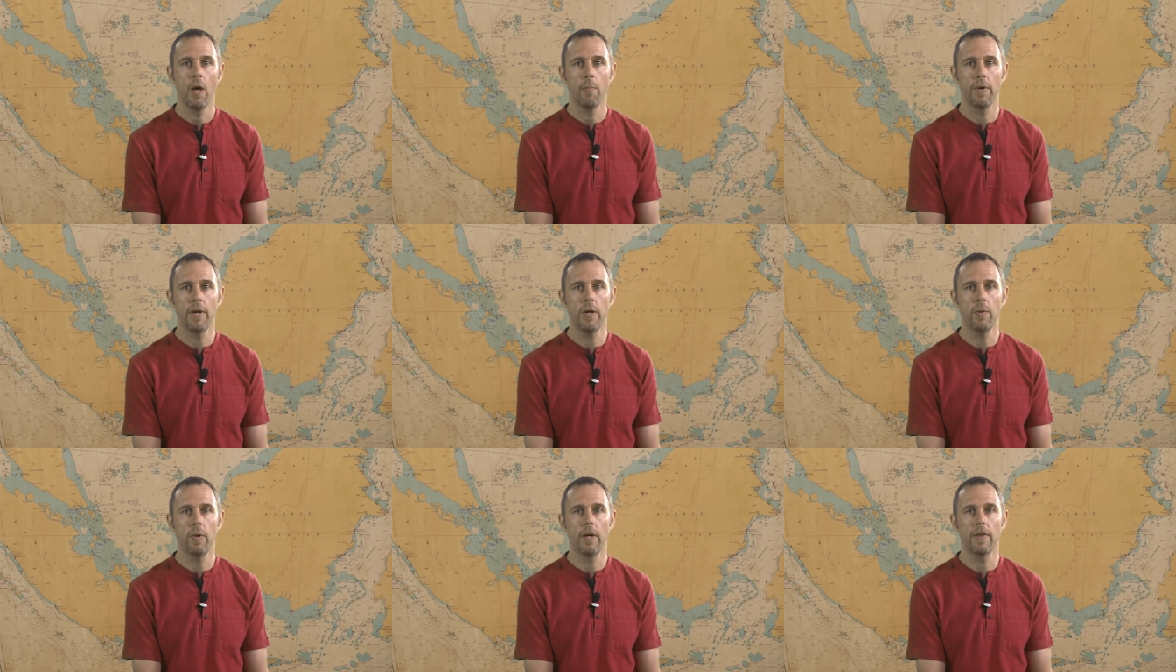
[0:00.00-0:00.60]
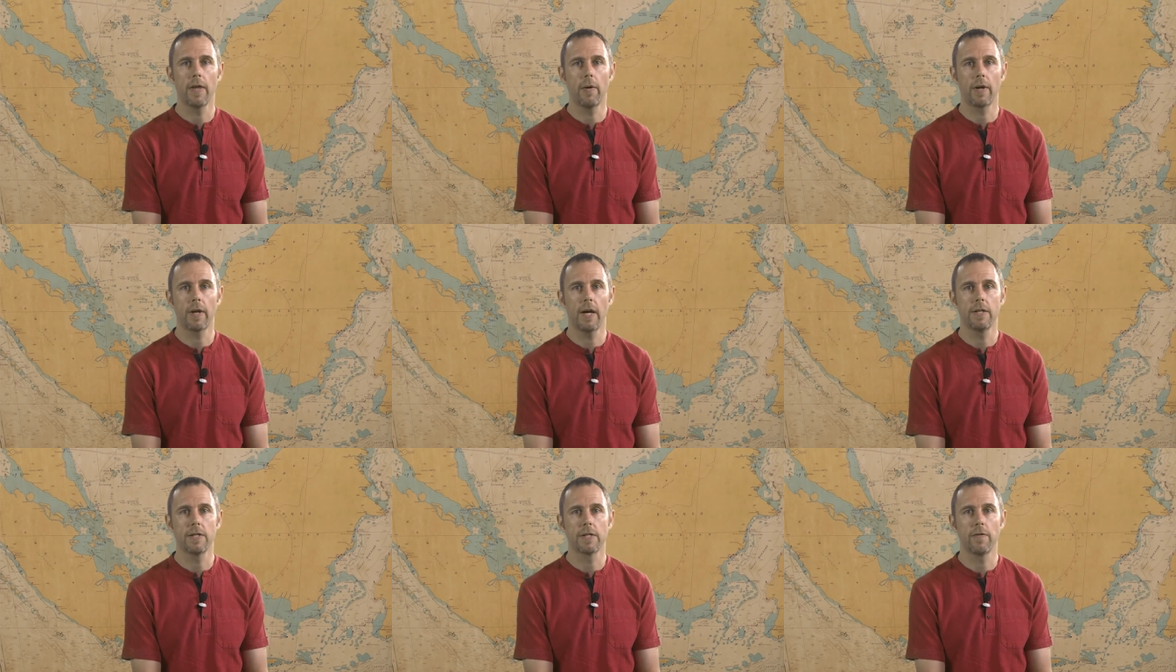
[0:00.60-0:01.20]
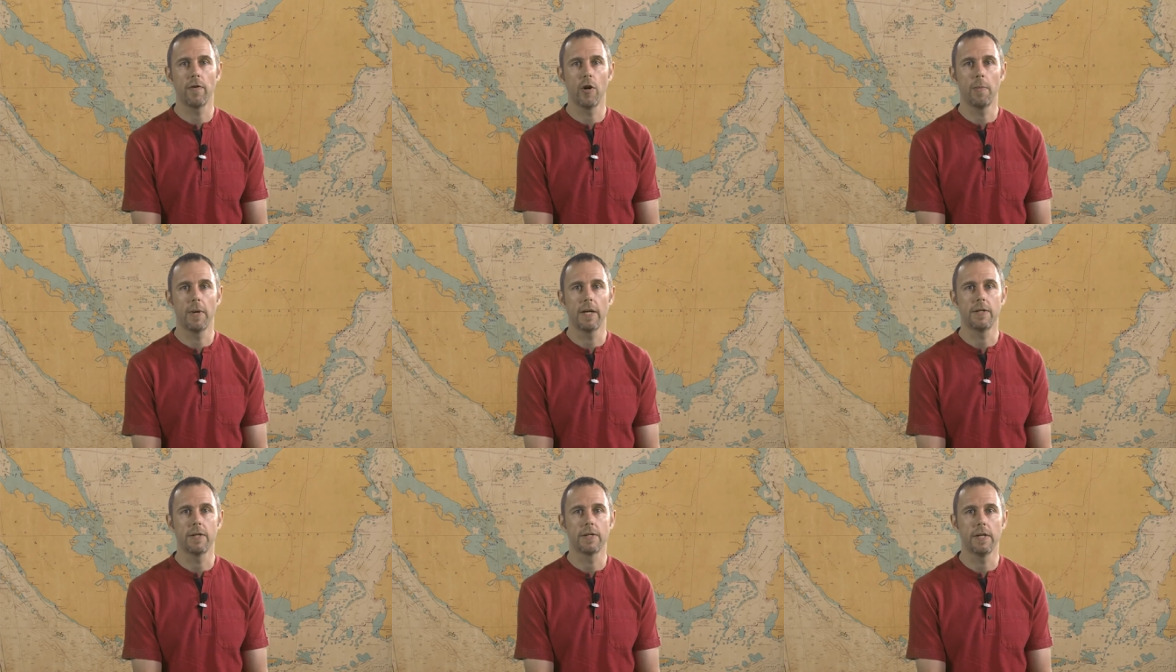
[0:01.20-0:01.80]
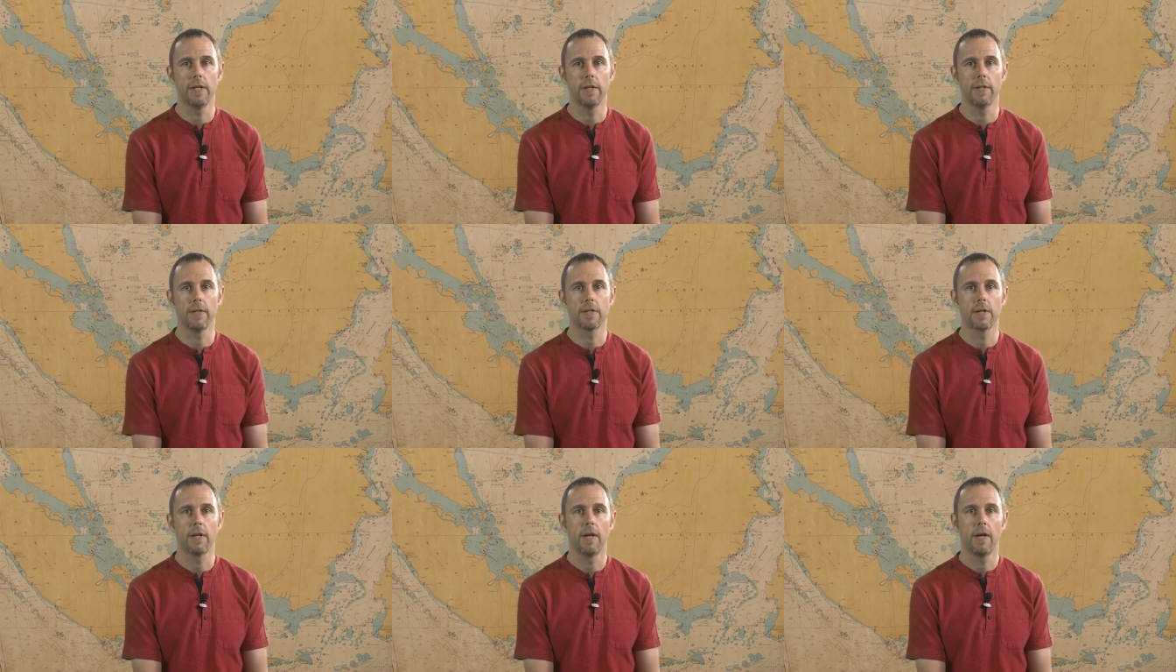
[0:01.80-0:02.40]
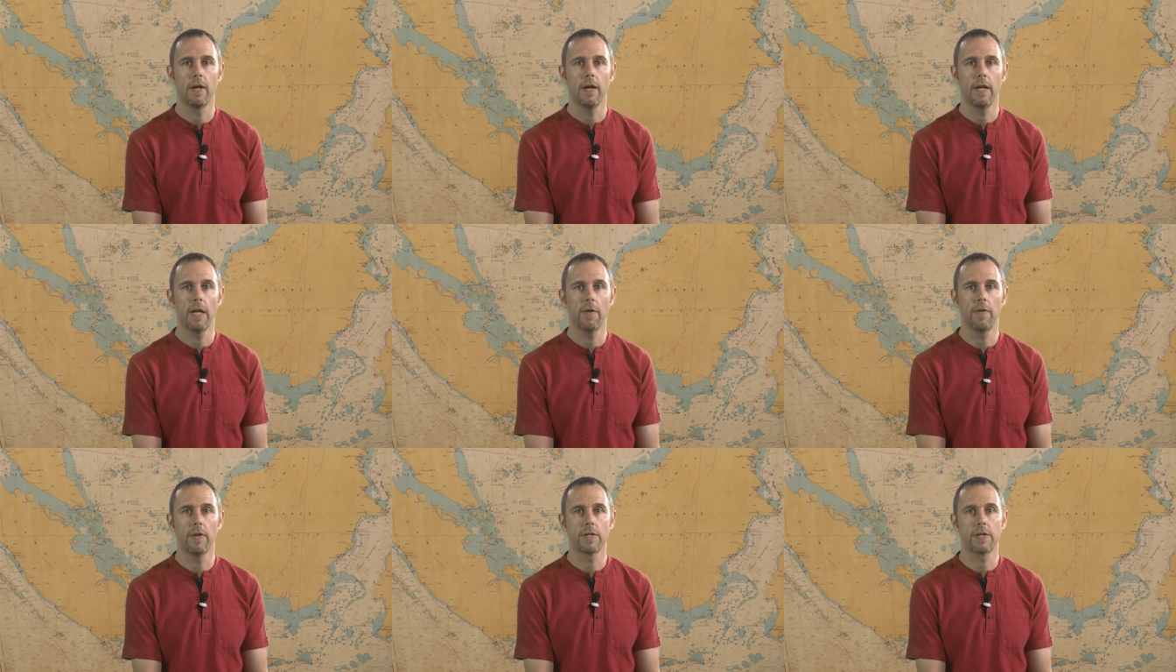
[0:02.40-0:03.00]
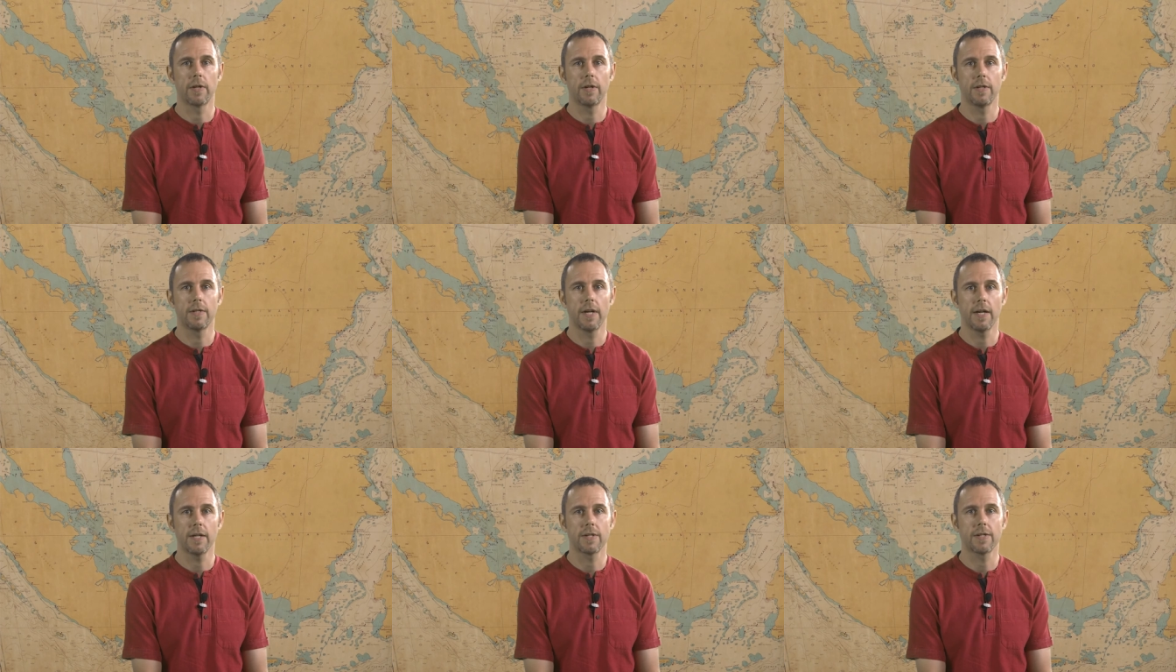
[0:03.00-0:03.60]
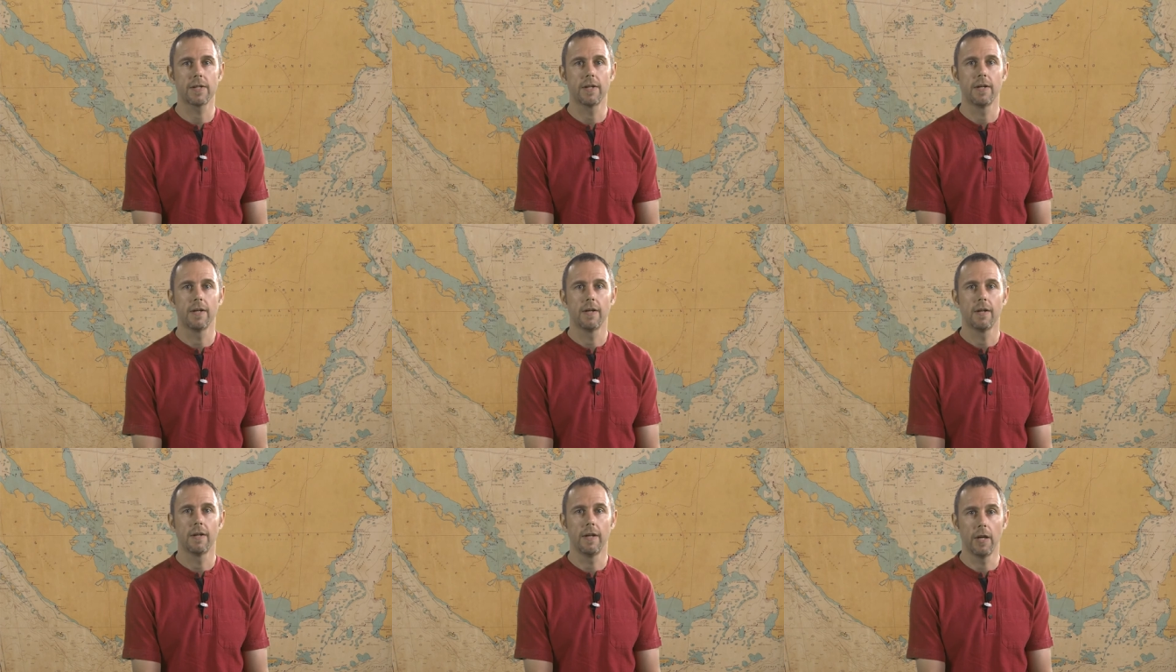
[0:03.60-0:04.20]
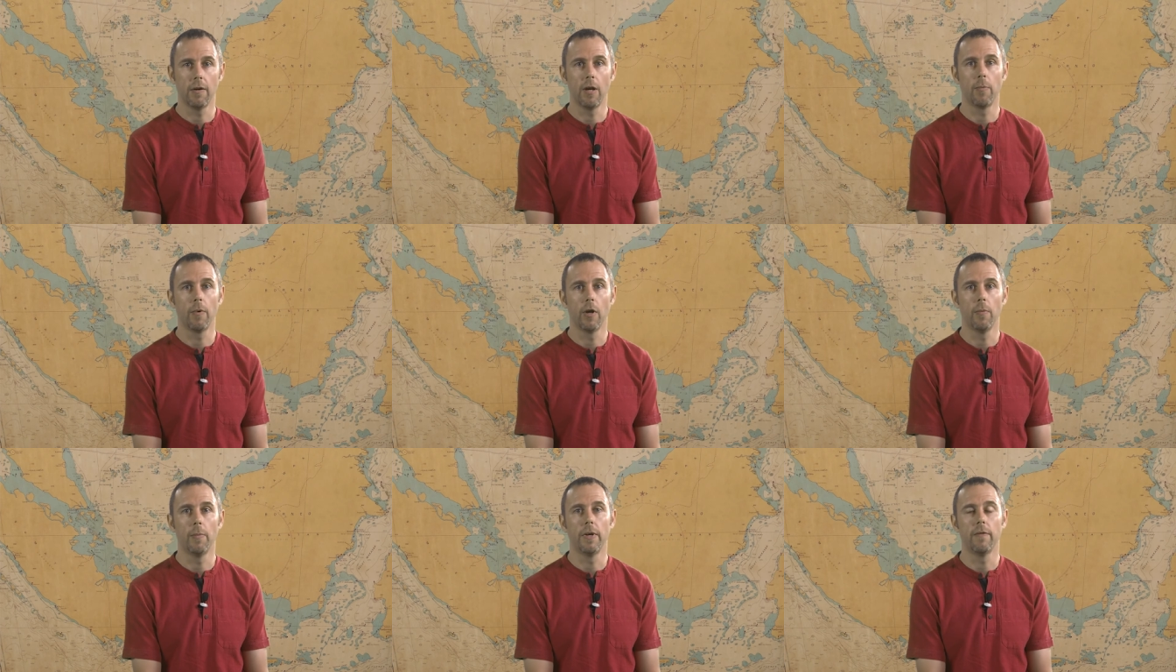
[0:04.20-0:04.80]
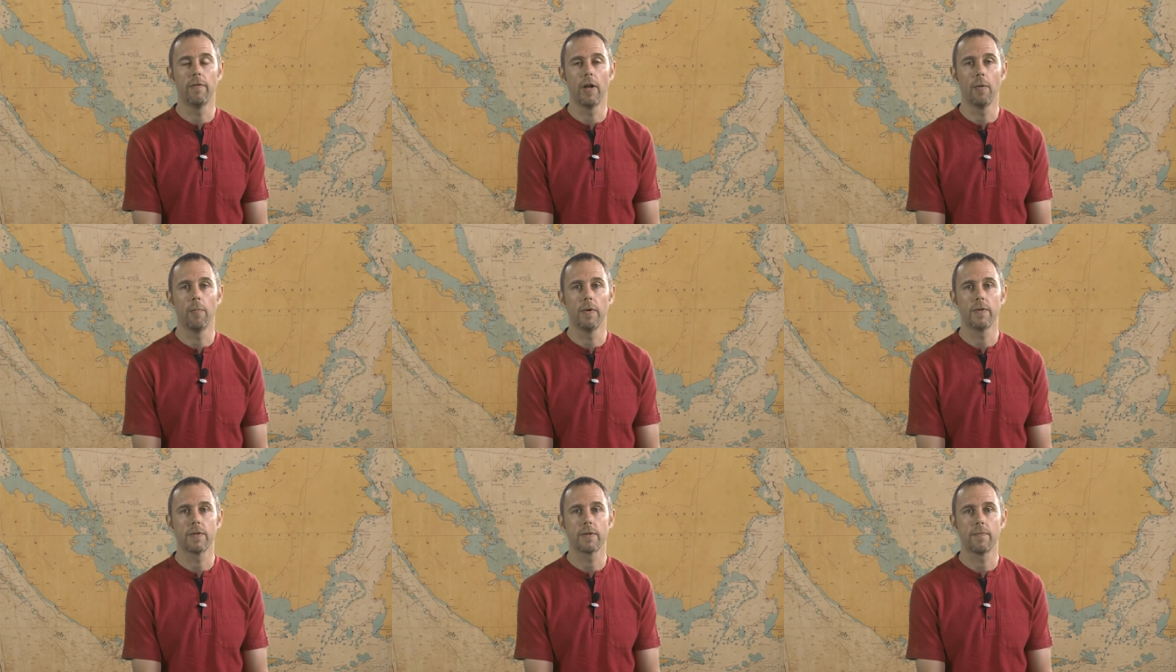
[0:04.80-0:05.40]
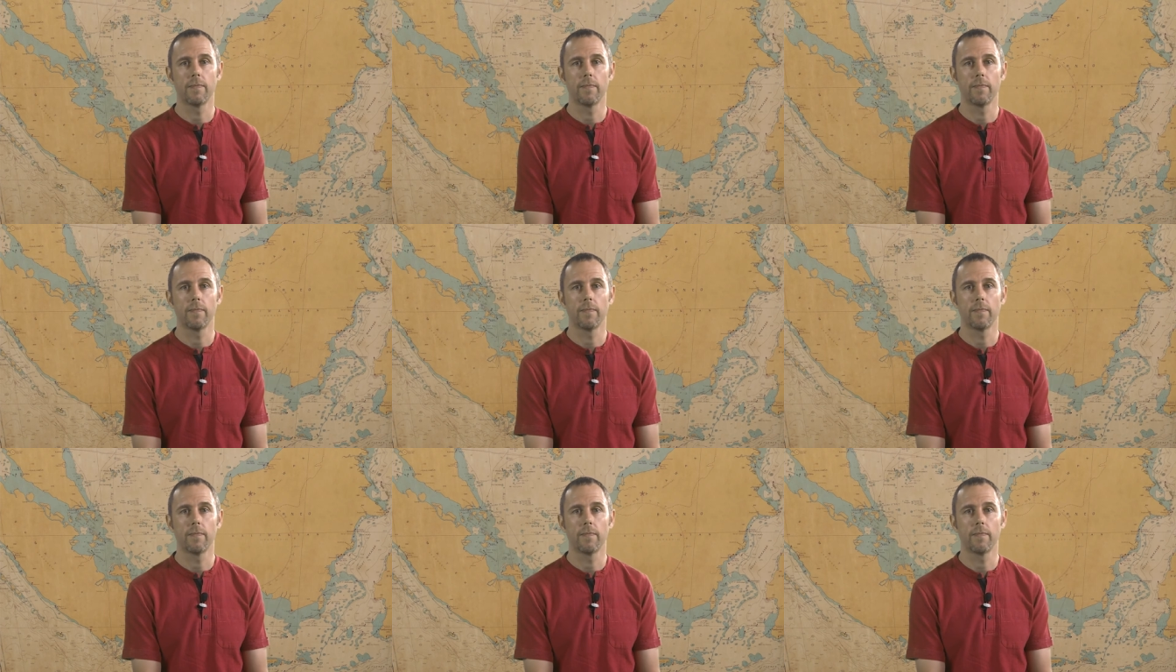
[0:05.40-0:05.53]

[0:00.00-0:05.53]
But equally, there are cases of urban antecedents in efforts to contest neoliberal urban developments.